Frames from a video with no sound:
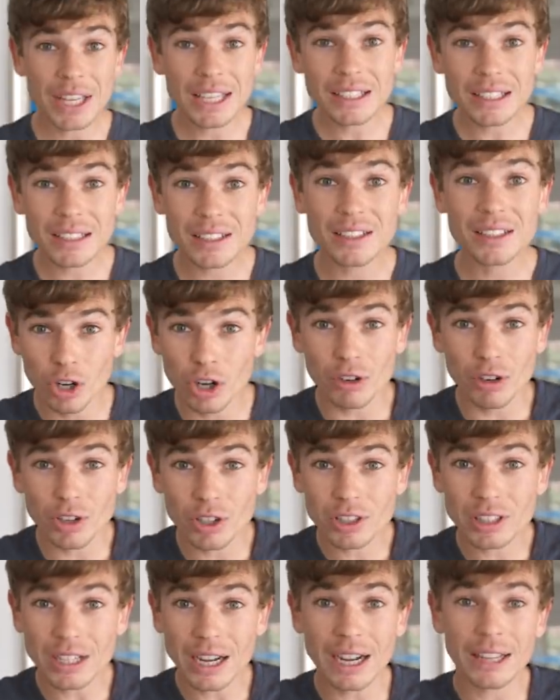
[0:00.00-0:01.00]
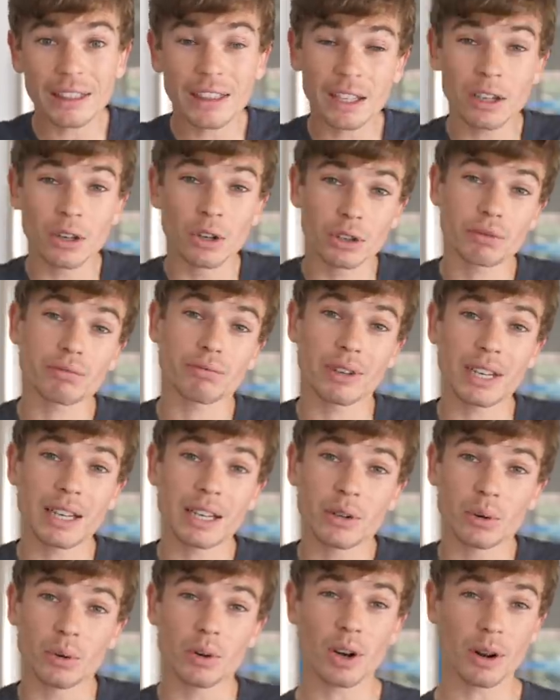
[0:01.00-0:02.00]
this Urus I think looks really
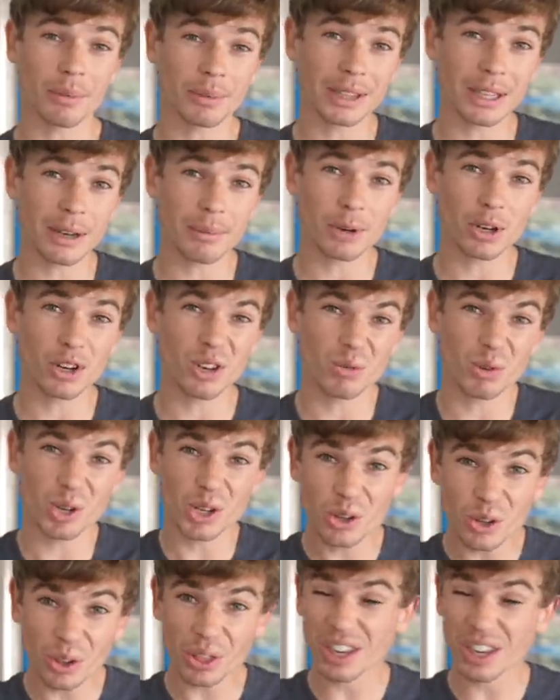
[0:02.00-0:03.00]
cool. Comment down below what you